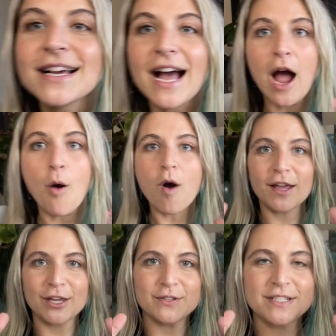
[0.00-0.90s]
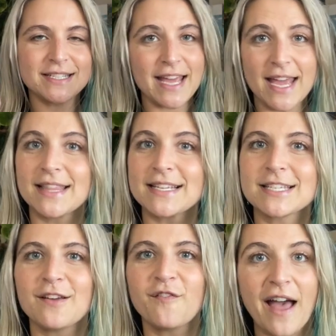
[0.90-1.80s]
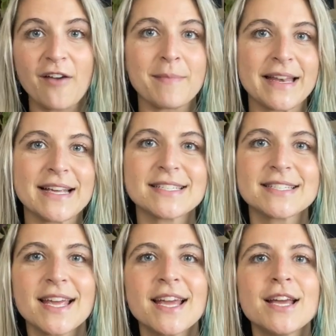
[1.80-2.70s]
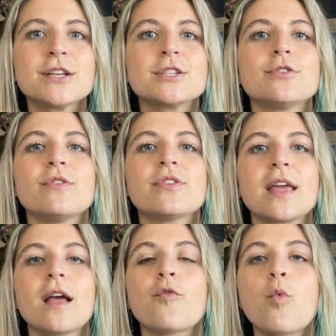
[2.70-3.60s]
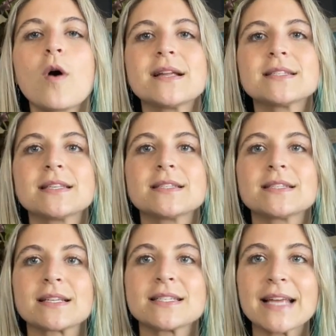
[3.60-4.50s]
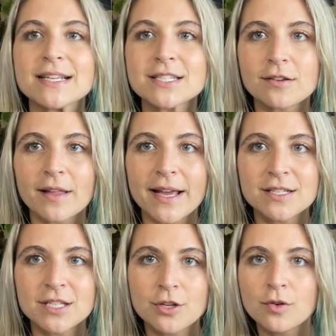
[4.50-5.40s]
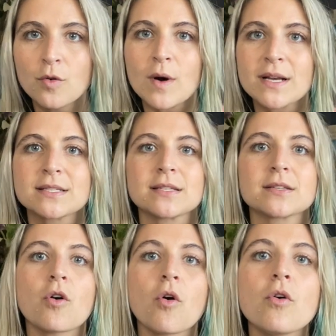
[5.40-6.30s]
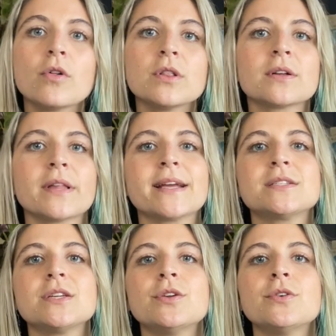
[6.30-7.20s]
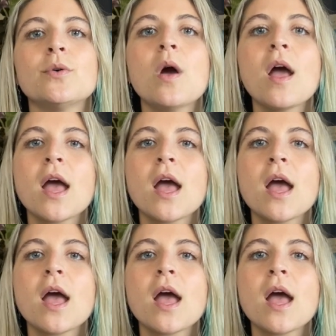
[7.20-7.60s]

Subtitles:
I want you to take this 5 minutes to think of, what does this success look like to you? What does this goal look like to you?